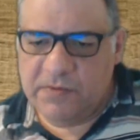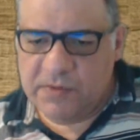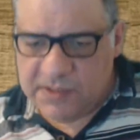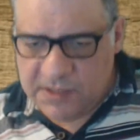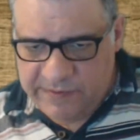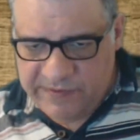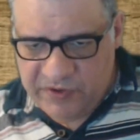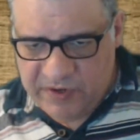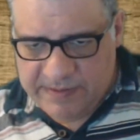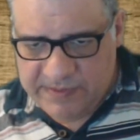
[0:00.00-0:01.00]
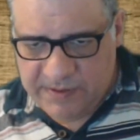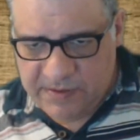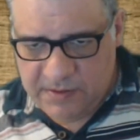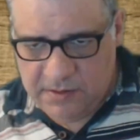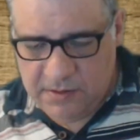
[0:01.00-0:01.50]
rook's kind of trapped.
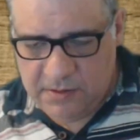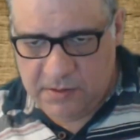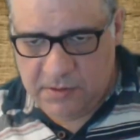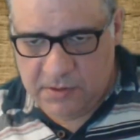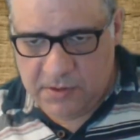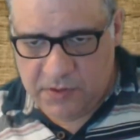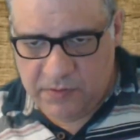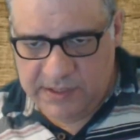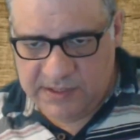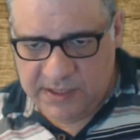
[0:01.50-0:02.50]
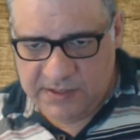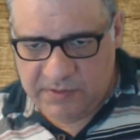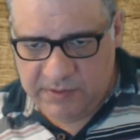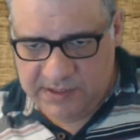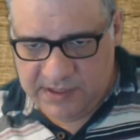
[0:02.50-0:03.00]
Queen takes
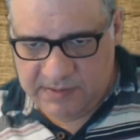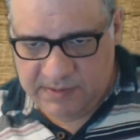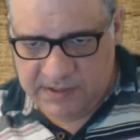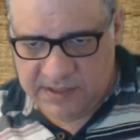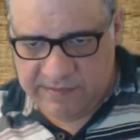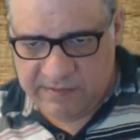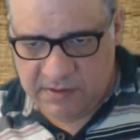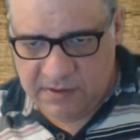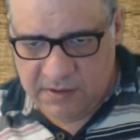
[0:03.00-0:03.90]
b7.